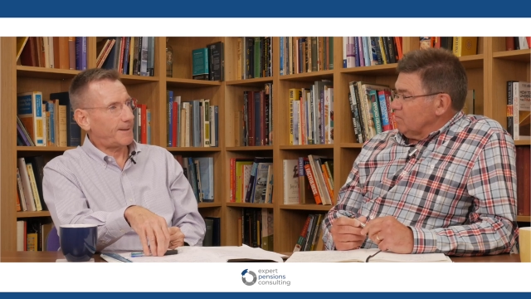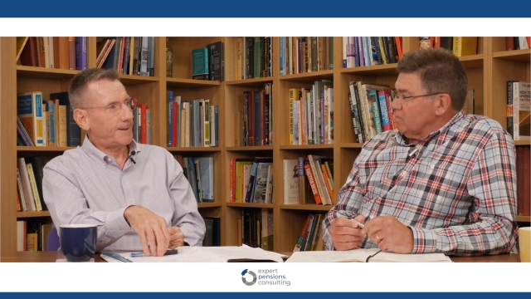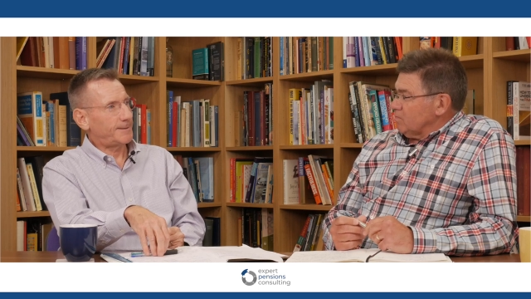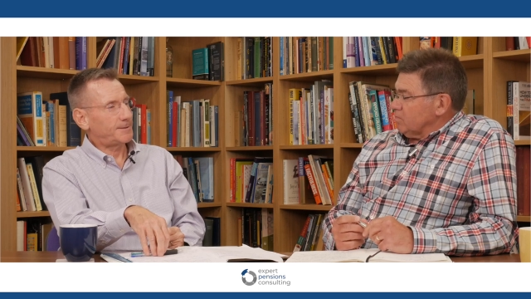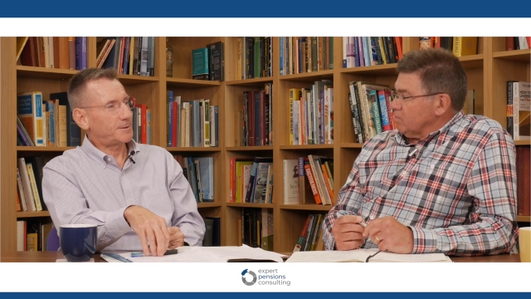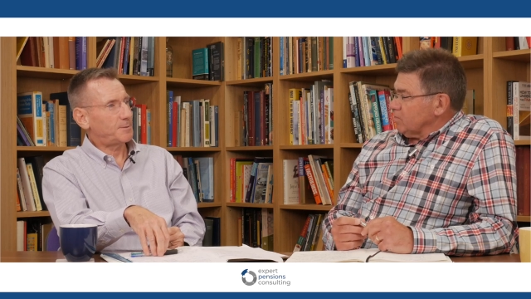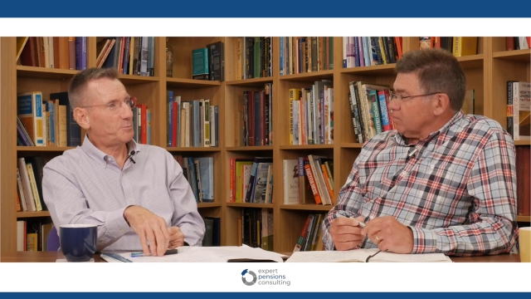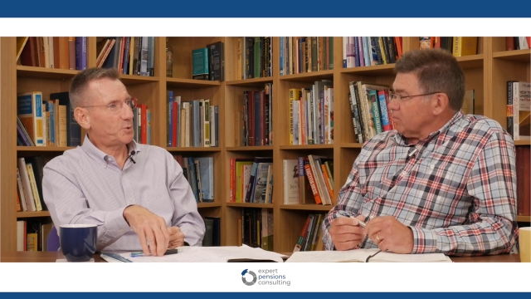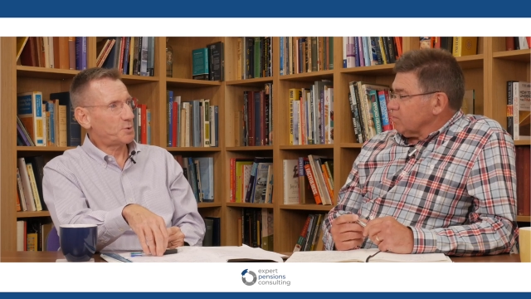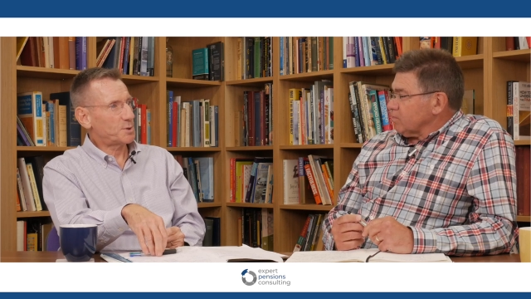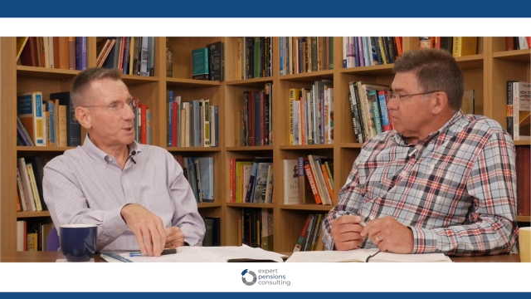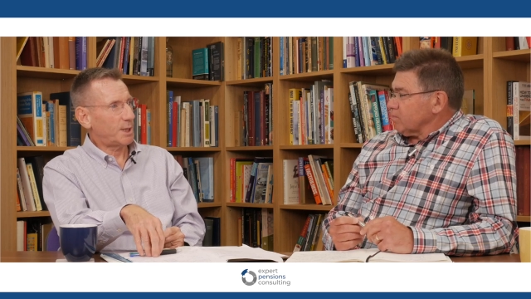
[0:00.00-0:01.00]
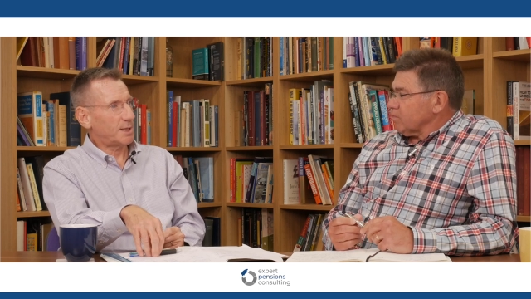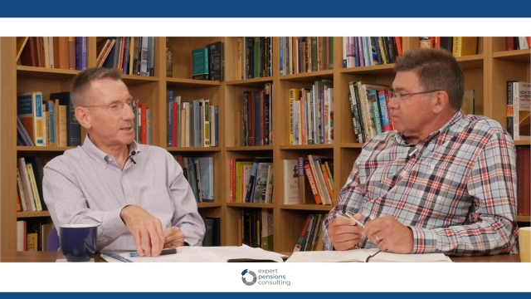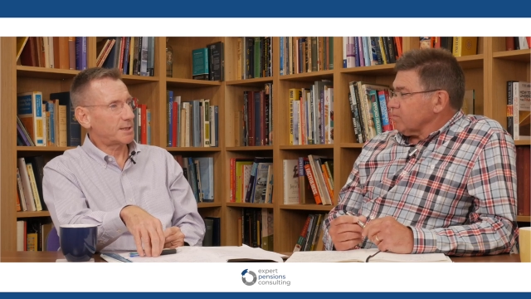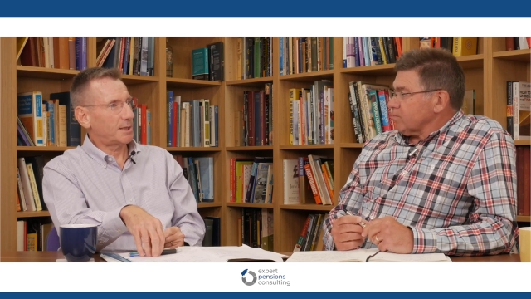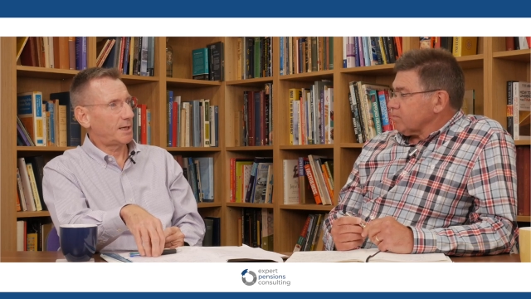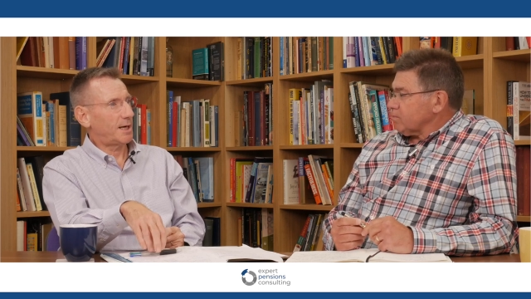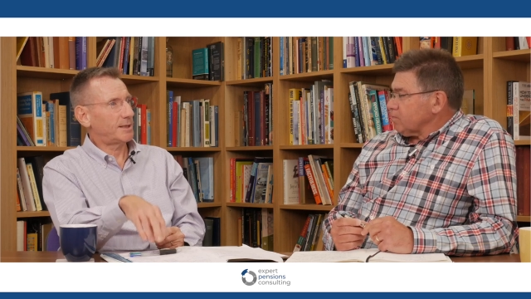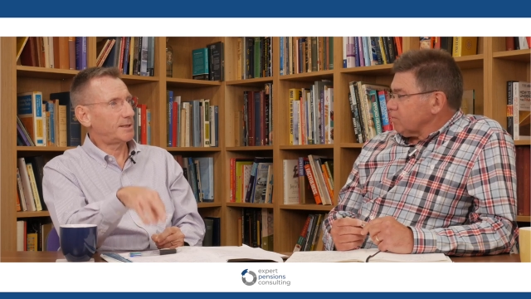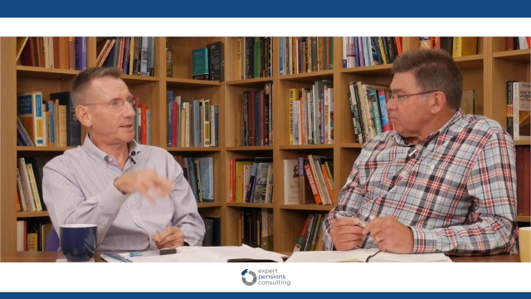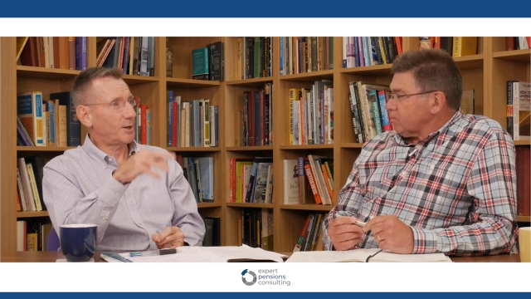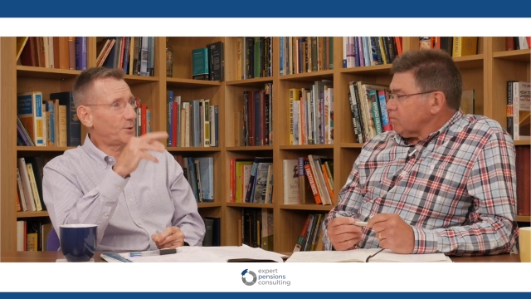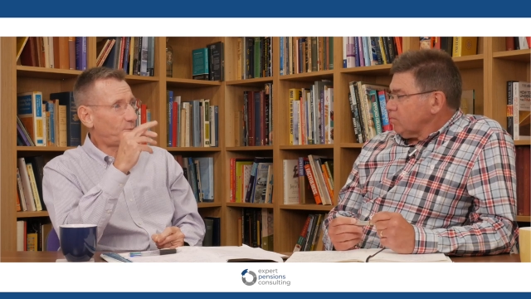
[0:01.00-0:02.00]
Speaker 1: and the process
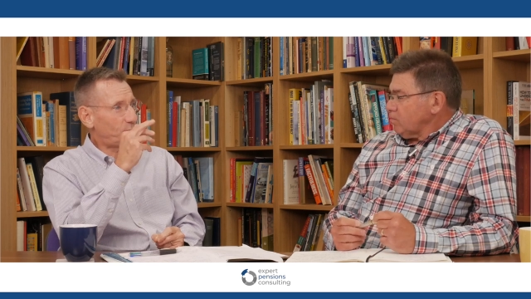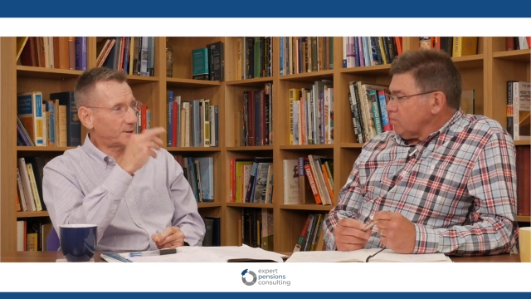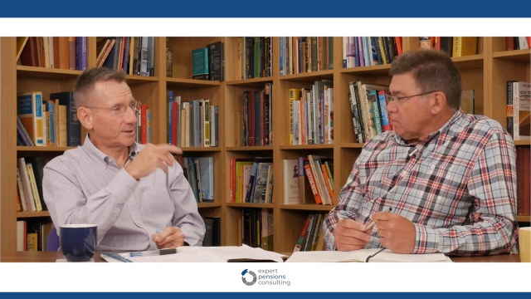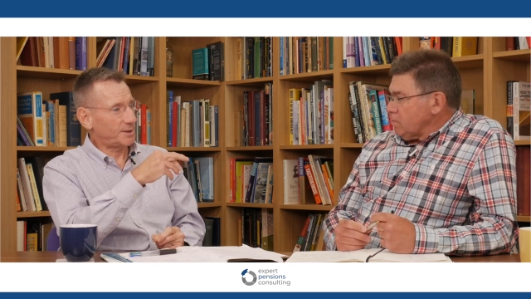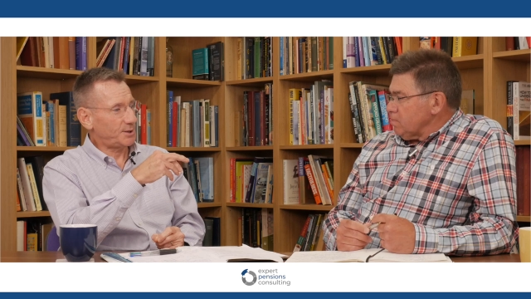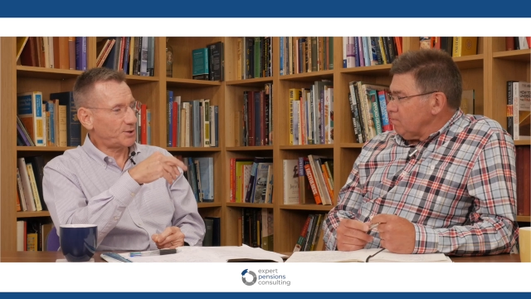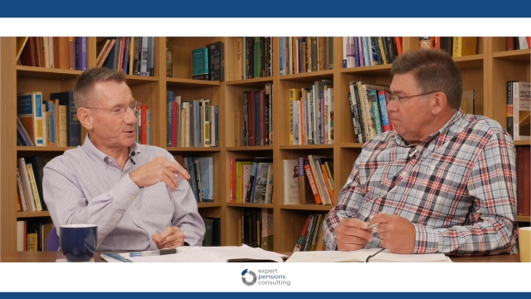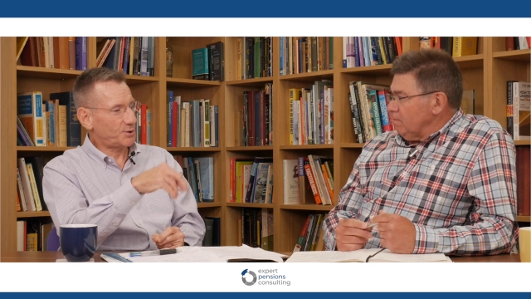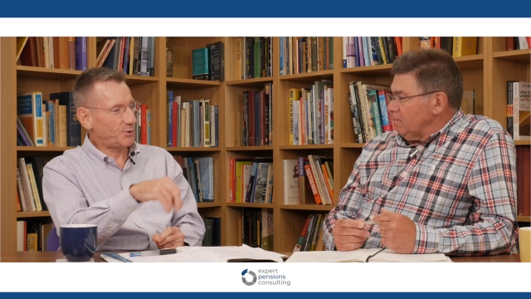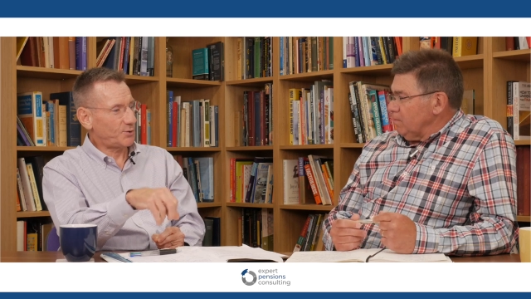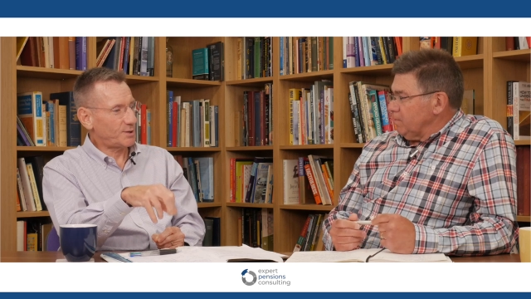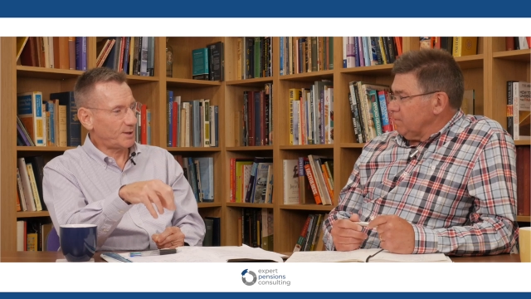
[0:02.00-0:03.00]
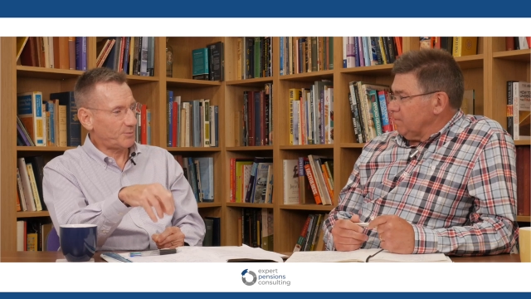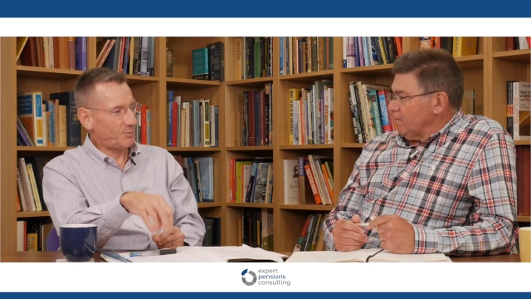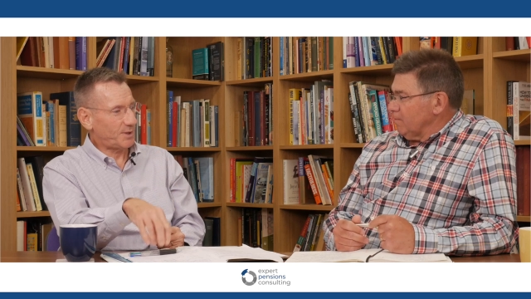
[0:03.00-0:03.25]
and the other word that you just used there,